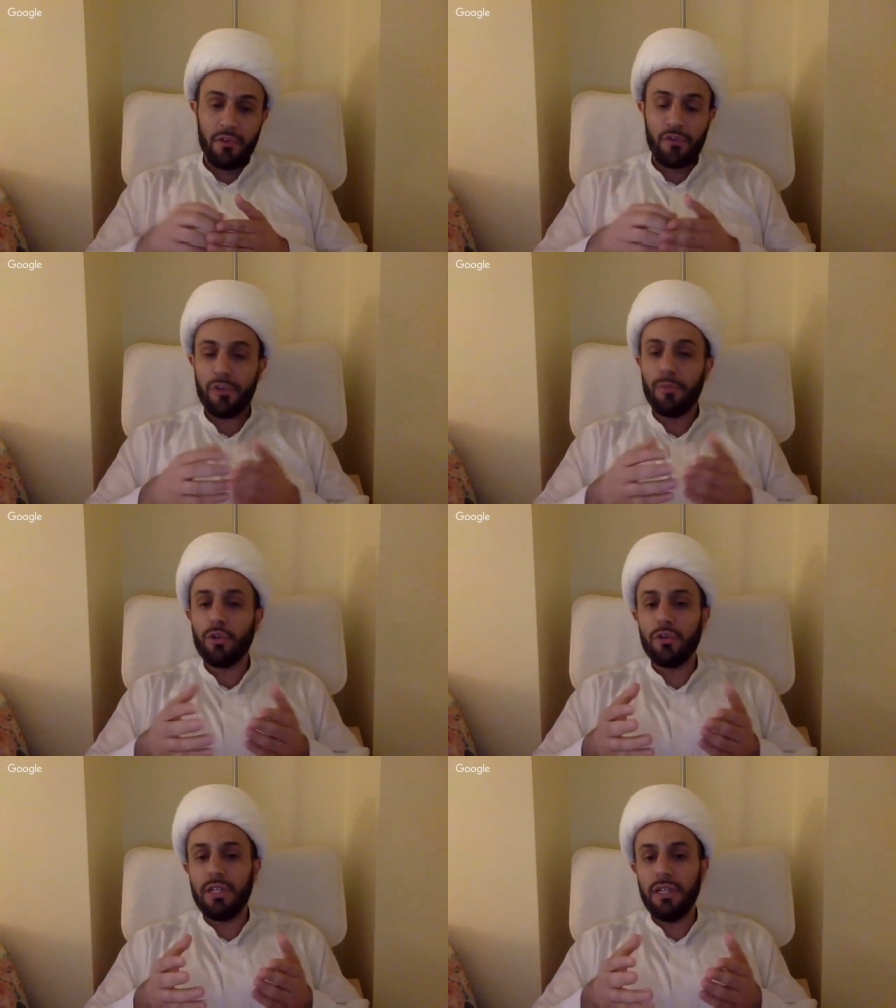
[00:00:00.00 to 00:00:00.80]

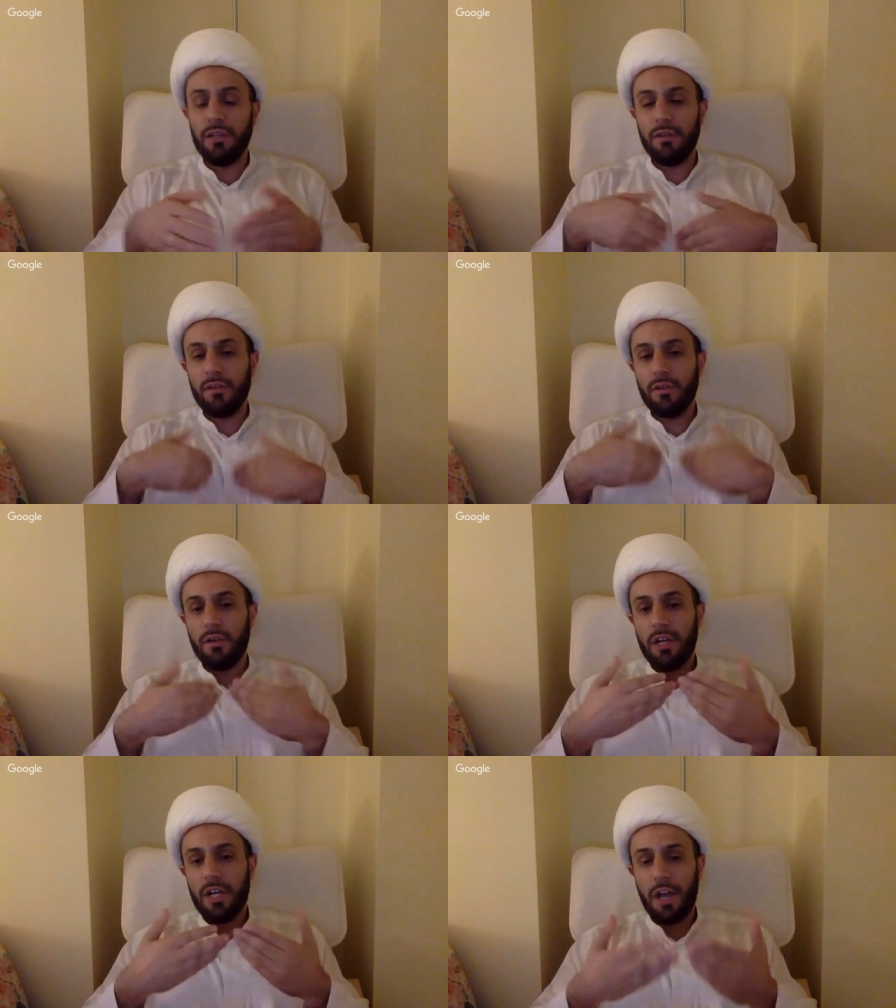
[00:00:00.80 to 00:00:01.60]
Similarly,
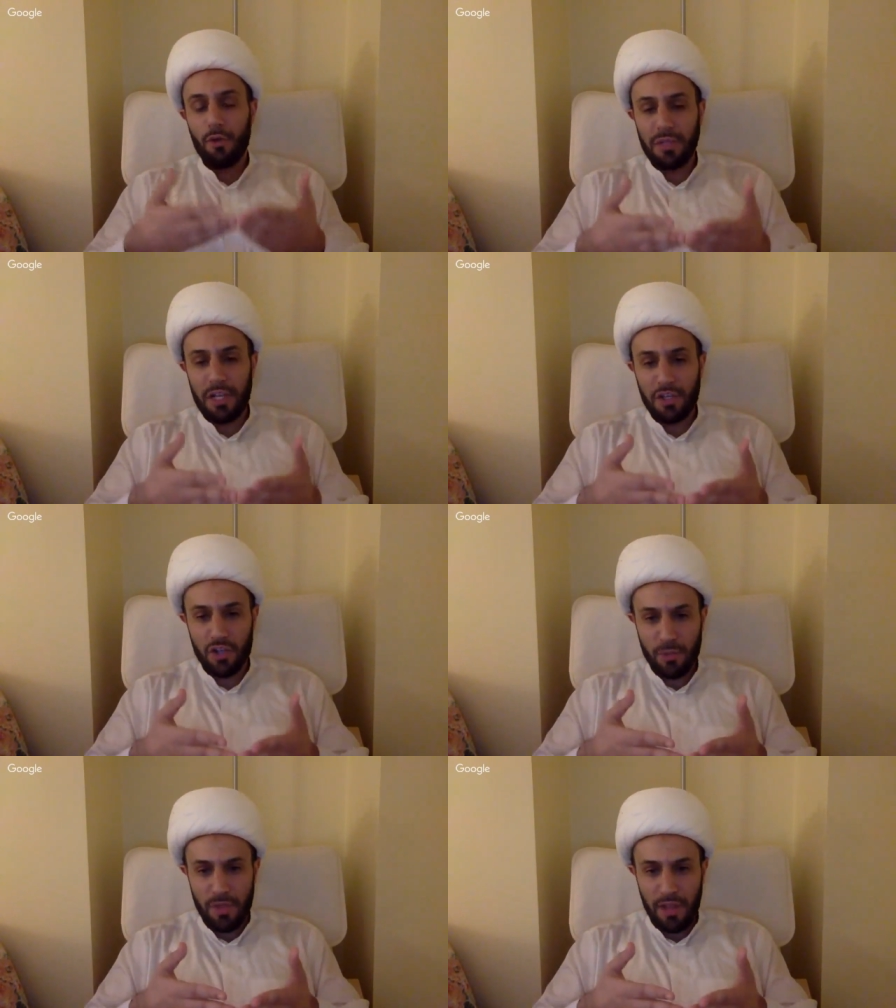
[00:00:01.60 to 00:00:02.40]
in our
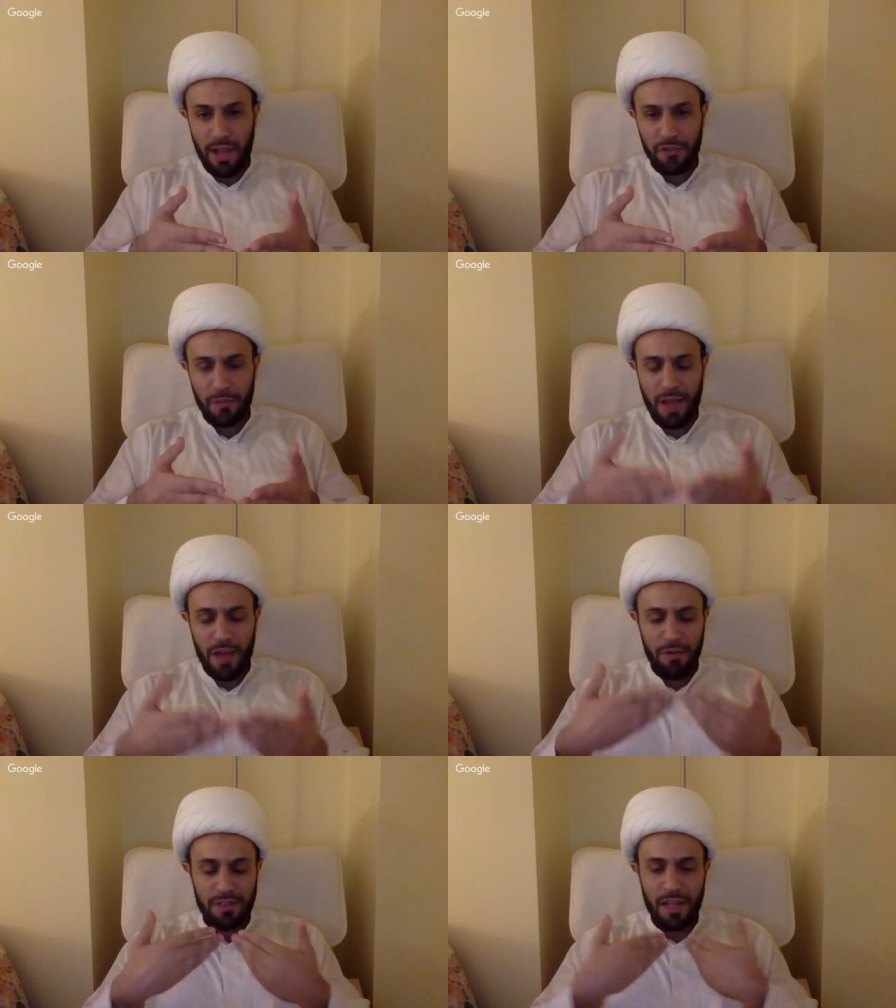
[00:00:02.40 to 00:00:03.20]
relationship with Allah
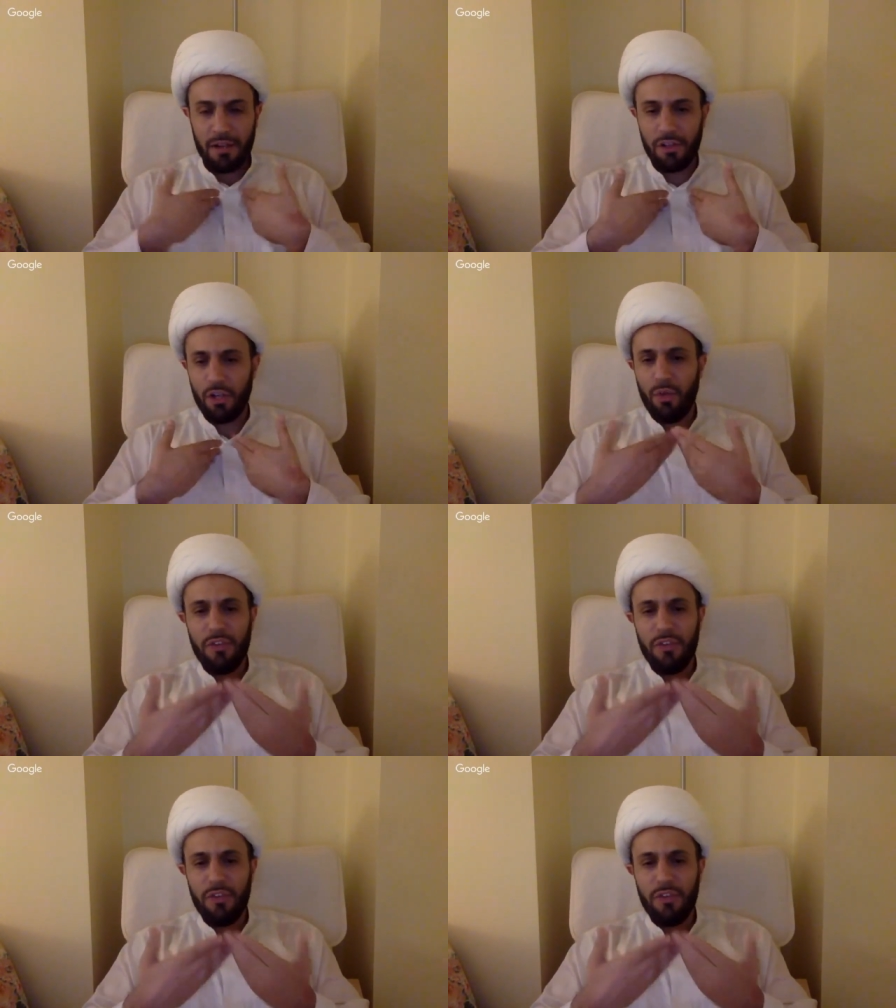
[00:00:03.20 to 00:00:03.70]
subhanahu wa ta'ala,